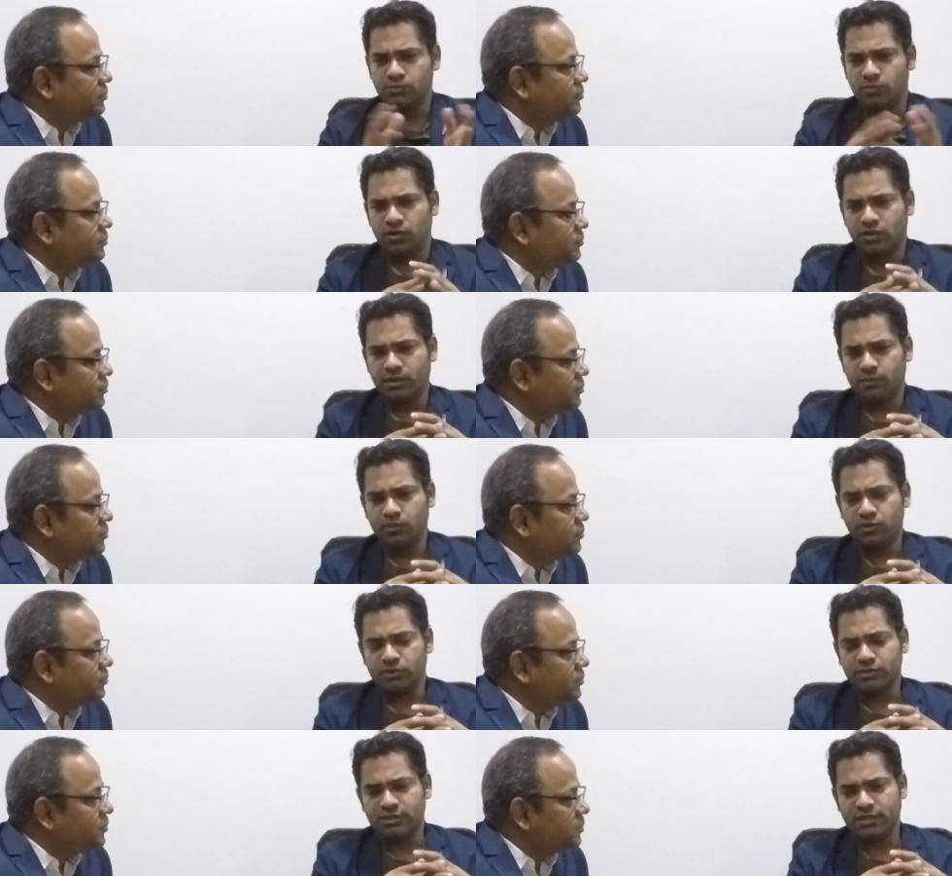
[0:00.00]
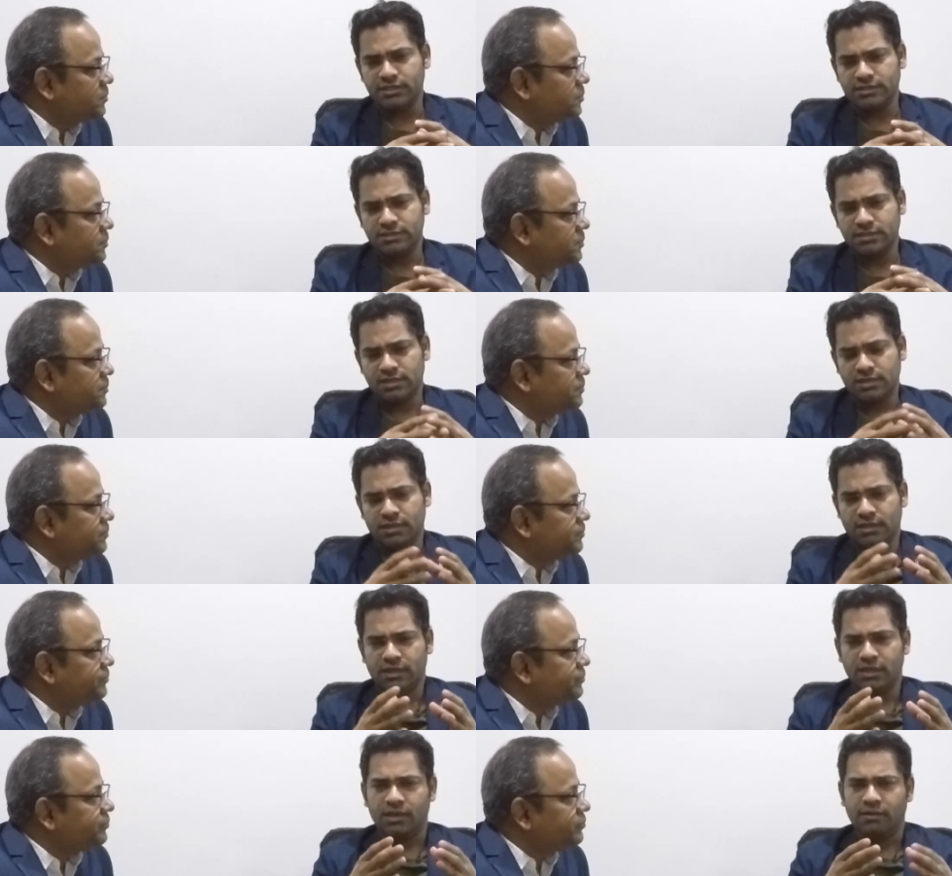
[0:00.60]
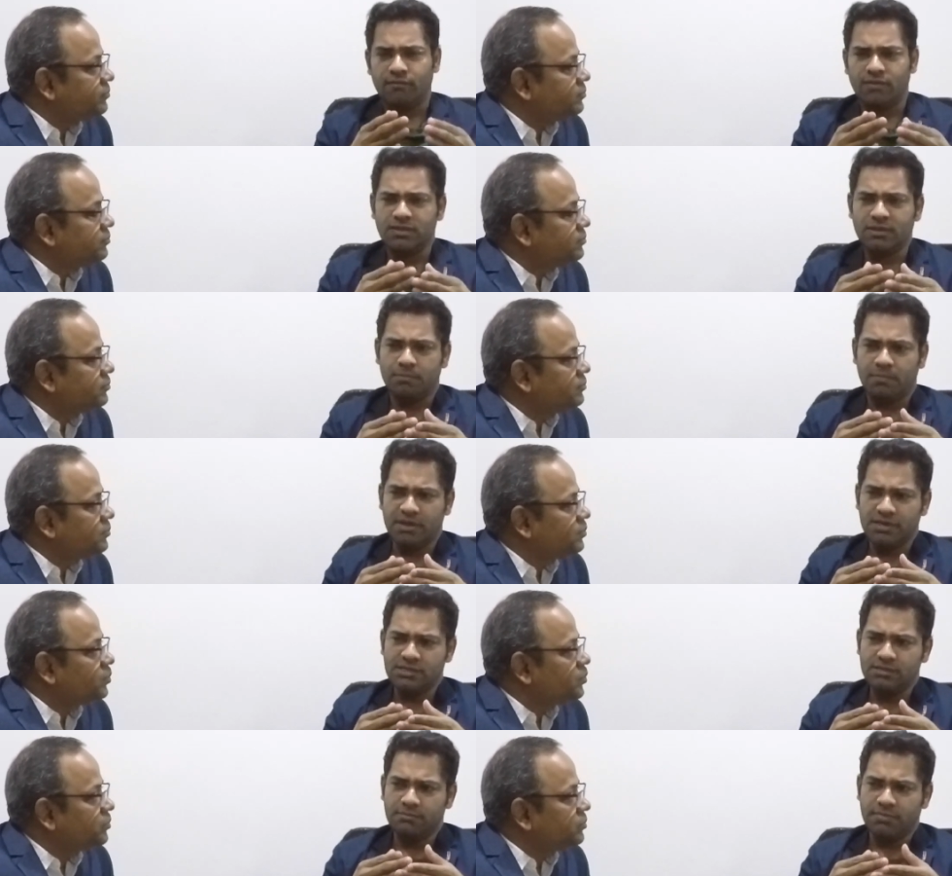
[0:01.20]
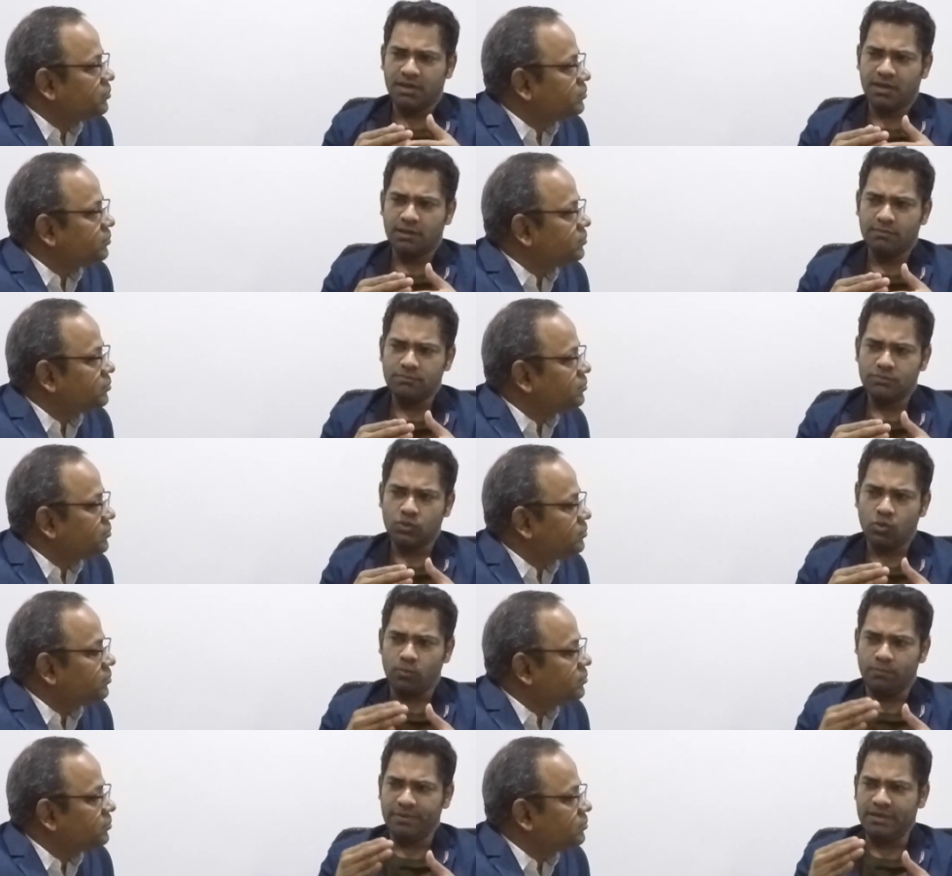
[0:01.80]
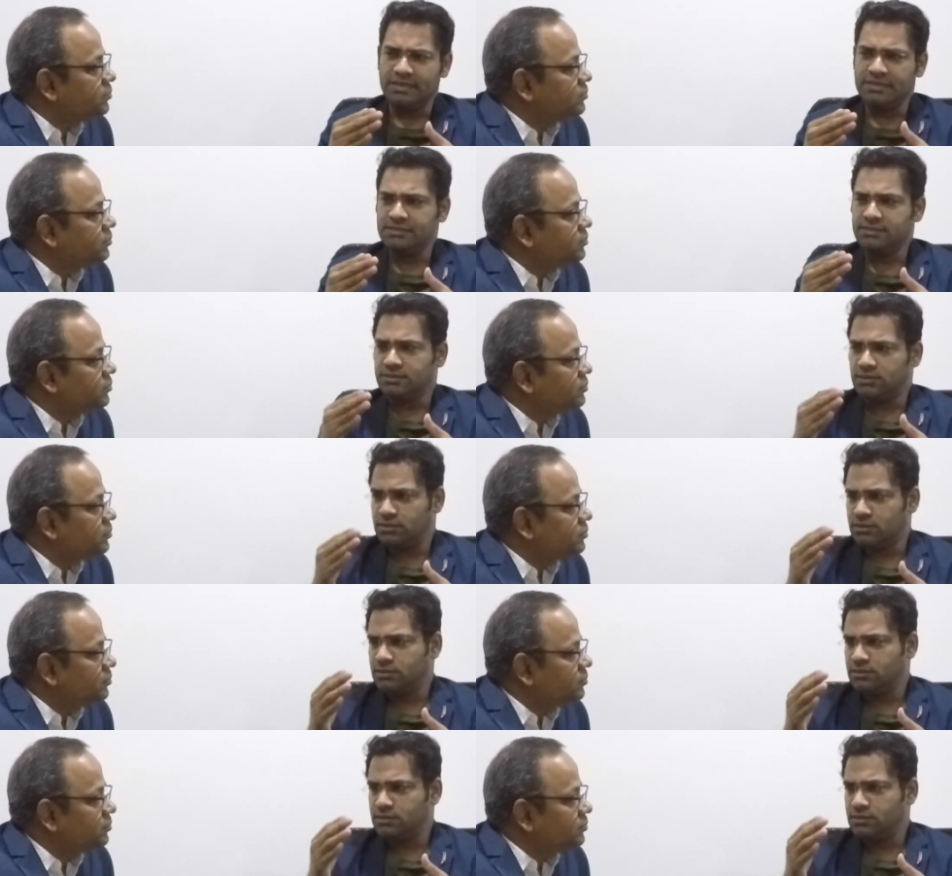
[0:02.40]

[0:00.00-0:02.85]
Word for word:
Speaker 1: what I want to say is, when the patient becomes obese,